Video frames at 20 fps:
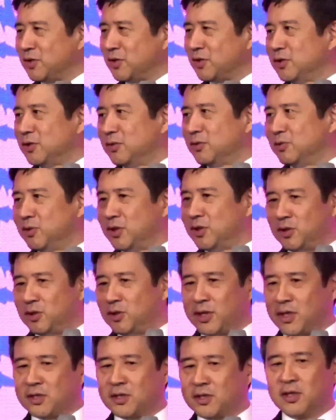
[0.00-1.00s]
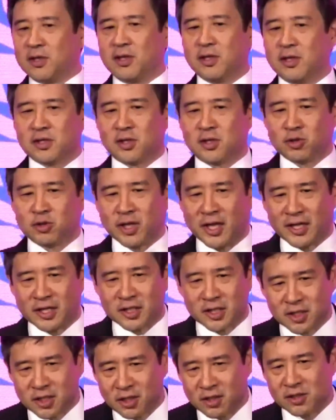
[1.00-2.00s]
to the US. So China
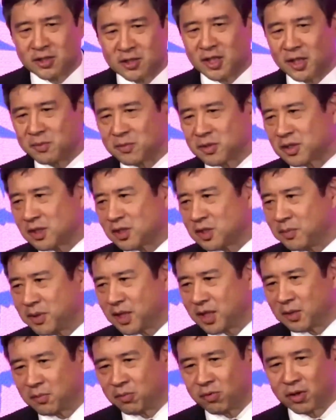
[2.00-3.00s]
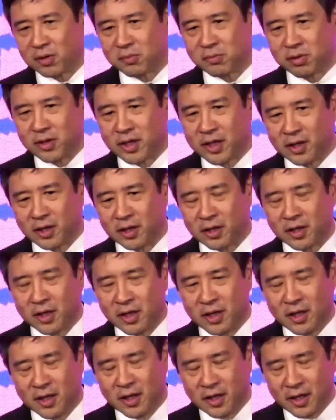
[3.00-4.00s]
still seems to be an important player.
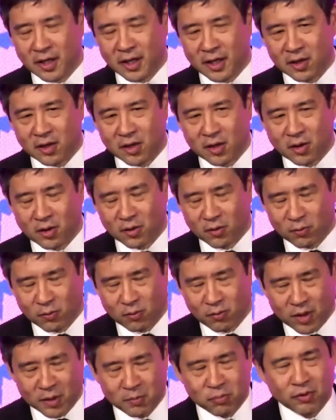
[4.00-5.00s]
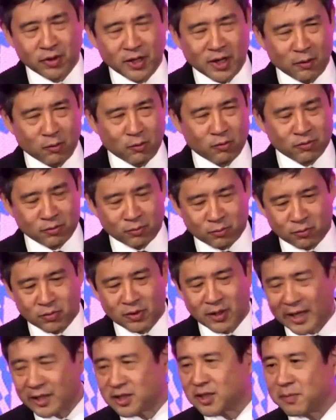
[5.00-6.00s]
And the one point I
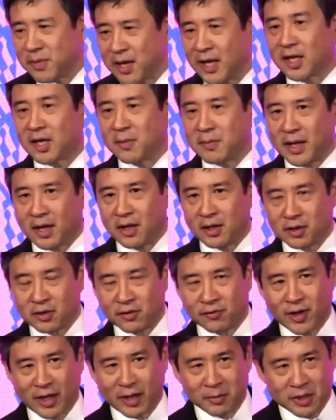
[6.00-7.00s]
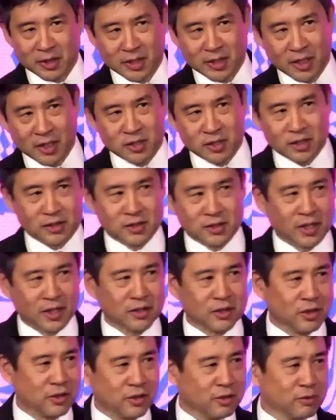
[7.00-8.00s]
like to make about fragmentation is that,
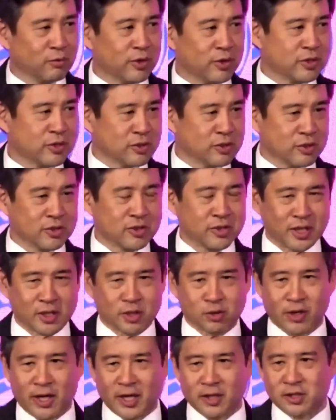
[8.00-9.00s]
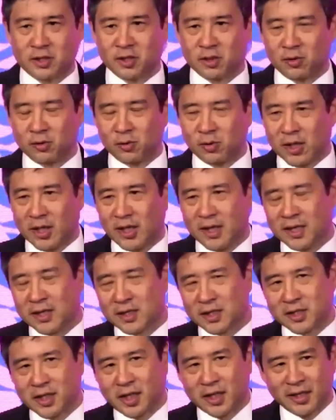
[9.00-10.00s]
the research that tries to
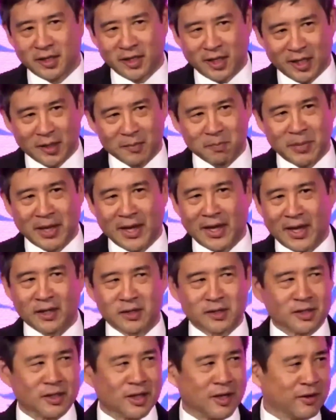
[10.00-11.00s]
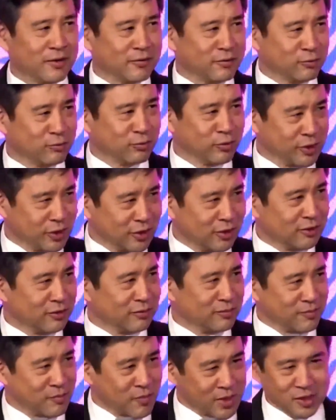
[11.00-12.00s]
study the impacts of real,
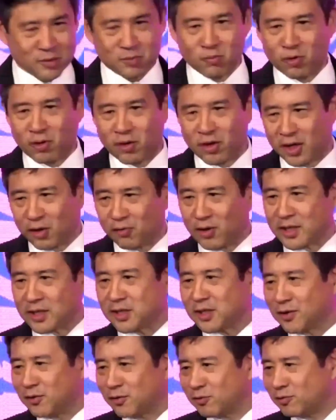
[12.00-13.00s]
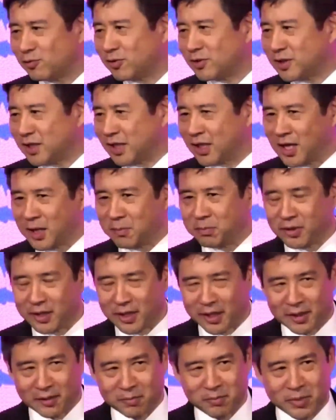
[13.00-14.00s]
much more aggressive
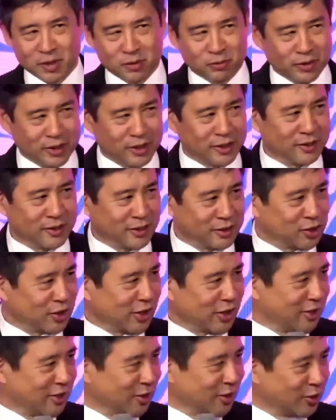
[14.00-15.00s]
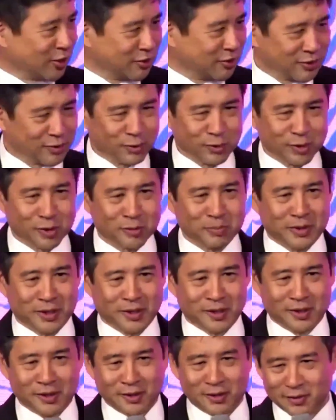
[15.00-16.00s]
decoupling between a China group and
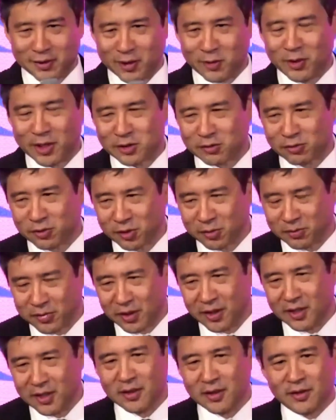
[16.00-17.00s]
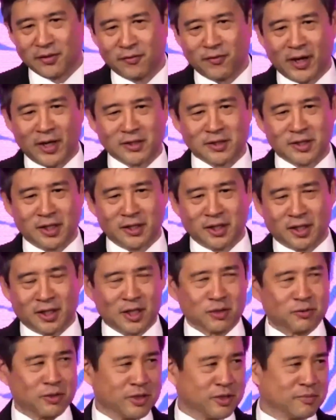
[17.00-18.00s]
a US group finds that the
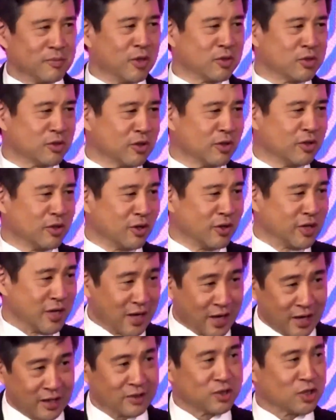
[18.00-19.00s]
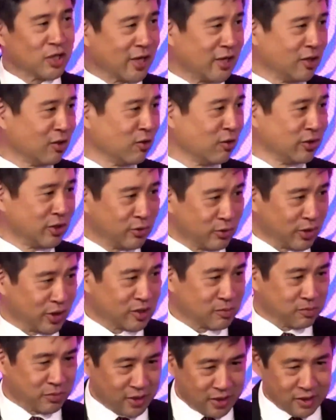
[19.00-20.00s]
countries most hurt are not China or the
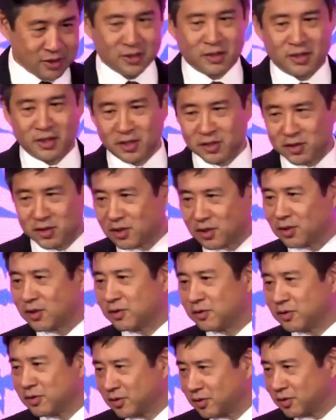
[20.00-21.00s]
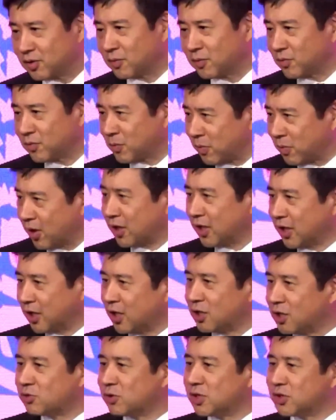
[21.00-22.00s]
US, but it's these third-party
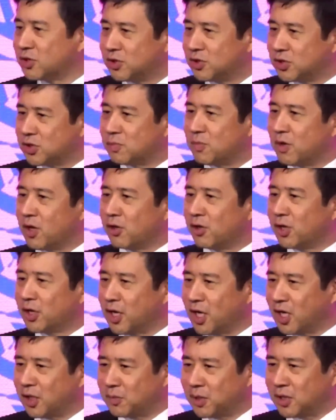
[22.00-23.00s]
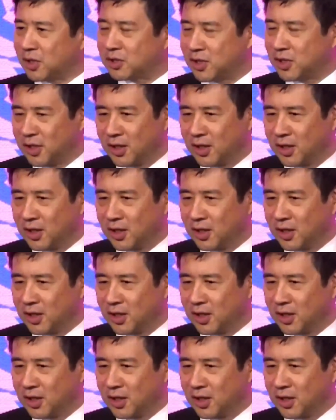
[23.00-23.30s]
countries, these smaller economies